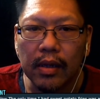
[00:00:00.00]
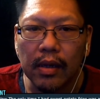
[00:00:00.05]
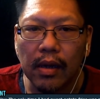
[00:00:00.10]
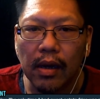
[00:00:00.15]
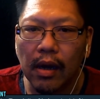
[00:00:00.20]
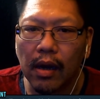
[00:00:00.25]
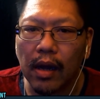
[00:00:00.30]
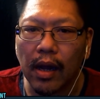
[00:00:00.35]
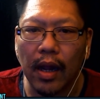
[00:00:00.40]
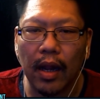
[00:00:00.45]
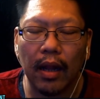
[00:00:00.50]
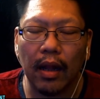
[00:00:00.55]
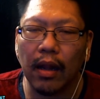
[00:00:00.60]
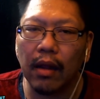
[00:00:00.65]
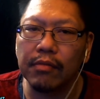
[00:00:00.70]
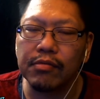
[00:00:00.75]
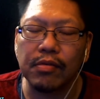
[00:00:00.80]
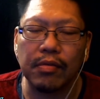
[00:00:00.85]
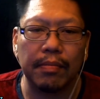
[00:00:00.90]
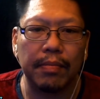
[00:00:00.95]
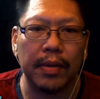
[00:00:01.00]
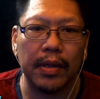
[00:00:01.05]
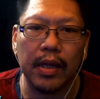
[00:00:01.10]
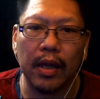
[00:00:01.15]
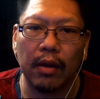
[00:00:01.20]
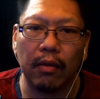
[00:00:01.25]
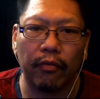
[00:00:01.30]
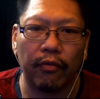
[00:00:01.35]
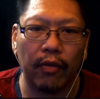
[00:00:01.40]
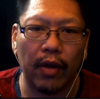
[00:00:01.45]
Oh, God, I love sweet
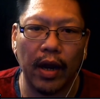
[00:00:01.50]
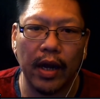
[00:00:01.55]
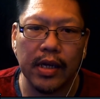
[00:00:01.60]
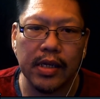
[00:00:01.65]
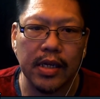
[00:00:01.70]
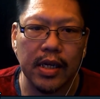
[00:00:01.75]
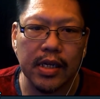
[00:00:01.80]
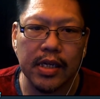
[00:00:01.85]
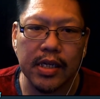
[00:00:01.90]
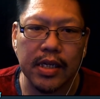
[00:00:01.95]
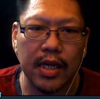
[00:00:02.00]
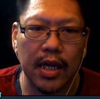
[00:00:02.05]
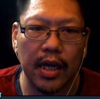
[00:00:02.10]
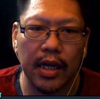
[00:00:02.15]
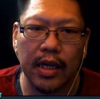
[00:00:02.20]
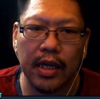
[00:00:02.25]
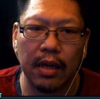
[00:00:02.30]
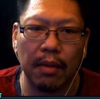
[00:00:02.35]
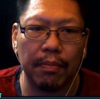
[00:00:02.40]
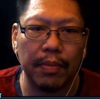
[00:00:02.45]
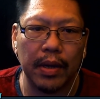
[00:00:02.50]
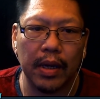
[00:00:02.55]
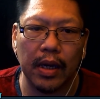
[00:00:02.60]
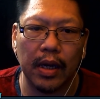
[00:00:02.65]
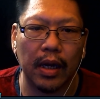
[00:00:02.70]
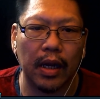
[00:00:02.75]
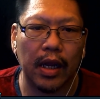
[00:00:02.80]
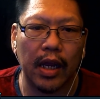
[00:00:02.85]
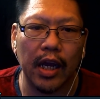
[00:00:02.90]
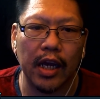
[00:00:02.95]
potato fries. I just gotta dip it
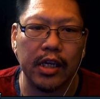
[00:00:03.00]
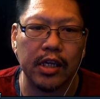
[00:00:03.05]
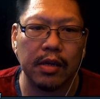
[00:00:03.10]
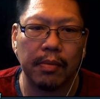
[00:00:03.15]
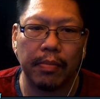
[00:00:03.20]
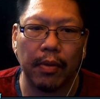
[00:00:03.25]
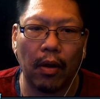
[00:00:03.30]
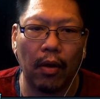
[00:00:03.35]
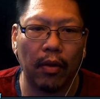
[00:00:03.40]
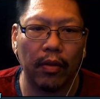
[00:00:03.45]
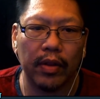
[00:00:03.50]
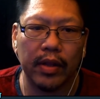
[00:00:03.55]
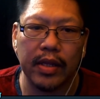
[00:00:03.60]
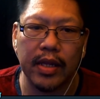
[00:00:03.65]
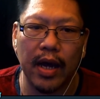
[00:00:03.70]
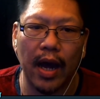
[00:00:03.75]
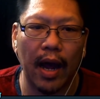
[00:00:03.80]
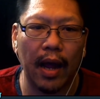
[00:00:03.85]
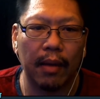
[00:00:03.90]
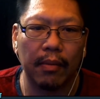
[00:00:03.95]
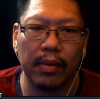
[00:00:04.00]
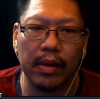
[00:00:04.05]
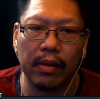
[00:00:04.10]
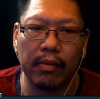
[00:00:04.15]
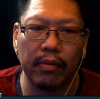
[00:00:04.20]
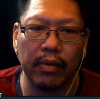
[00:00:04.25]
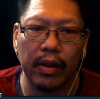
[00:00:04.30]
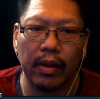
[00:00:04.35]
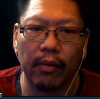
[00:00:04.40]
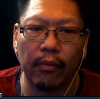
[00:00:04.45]
in ketchup all the time and
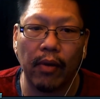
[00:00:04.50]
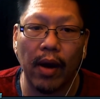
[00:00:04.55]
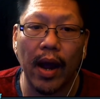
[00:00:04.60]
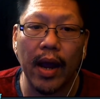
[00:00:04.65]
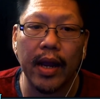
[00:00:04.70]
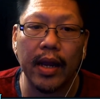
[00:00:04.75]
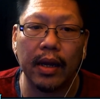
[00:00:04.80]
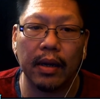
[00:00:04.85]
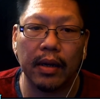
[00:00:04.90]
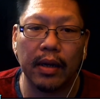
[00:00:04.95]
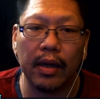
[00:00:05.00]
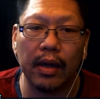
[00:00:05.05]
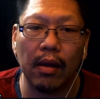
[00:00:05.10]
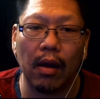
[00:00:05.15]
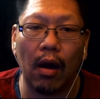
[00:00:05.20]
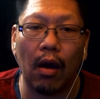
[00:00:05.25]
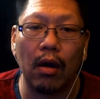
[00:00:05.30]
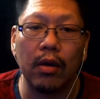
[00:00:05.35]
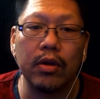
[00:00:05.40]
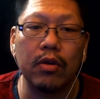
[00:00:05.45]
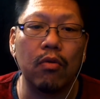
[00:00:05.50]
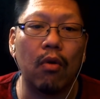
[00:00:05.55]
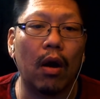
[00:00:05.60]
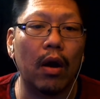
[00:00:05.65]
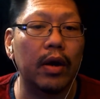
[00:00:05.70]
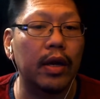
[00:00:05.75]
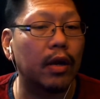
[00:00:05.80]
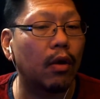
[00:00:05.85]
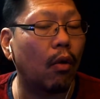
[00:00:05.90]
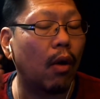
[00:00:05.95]
everything. Ryan, oh, you
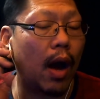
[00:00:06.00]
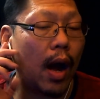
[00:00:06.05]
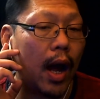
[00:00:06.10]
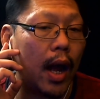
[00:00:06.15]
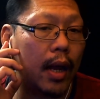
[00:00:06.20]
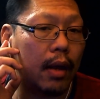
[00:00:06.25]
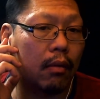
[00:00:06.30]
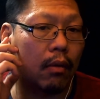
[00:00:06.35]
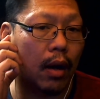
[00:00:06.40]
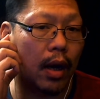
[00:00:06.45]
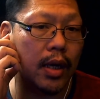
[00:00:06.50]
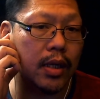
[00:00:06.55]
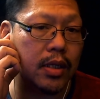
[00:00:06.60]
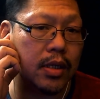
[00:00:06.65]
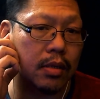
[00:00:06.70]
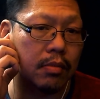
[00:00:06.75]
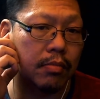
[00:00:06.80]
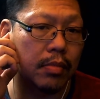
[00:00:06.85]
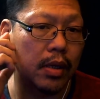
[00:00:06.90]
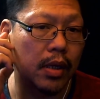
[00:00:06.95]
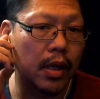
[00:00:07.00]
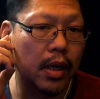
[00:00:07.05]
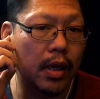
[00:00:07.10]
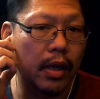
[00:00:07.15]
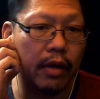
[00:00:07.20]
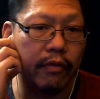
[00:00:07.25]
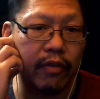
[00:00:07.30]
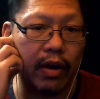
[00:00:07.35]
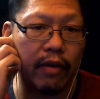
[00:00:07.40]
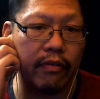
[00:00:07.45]
are in Ohio. Awesome.
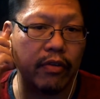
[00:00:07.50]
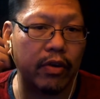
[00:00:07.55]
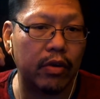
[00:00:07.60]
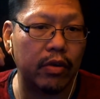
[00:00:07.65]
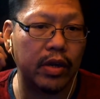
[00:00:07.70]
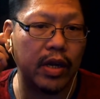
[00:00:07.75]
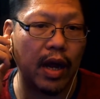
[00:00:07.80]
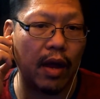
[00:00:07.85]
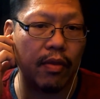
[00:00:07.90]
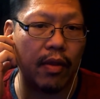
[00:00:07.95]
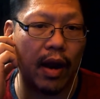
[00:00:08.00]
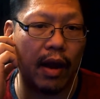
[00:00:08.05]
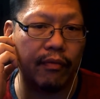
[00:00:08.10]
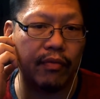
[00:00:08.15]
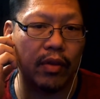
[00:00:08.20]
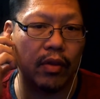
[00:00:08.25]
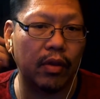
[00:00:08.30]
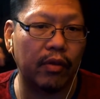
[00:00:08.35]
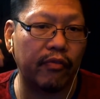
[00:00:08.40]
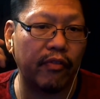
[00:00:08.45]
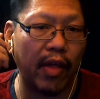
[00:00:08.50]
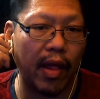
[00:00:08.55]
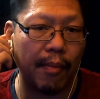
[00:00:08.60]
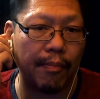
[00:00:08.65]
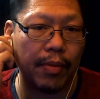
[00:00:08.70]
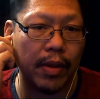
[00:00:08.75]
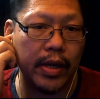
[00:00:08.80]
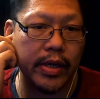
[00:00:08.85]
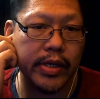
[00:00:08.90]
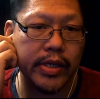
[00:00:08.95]
If I ever go down there, I have to look for
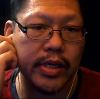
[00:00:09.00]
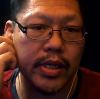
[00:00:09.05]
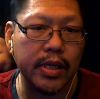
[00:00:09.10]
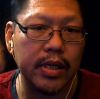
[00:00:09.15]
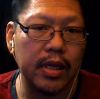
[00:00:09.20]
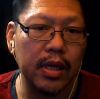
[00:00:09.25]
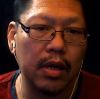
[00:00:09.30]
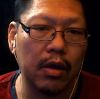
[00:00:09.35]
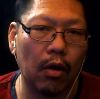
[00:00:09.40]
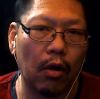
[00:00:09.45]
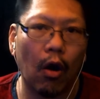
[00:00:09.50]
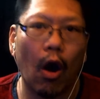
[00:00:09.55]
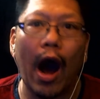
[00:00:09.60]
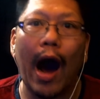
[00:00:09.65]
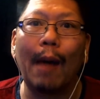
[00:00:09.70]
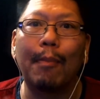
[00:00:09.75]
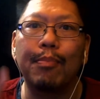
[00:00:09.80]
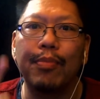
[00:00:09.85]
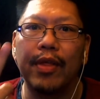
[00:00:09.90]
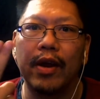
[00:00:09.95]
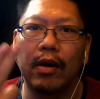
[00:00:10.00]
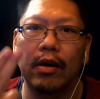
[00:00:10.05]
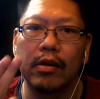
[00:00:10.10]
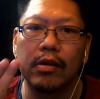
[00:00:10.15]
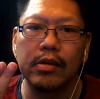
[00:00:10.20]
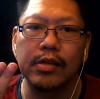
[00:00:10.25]
that place. Up there.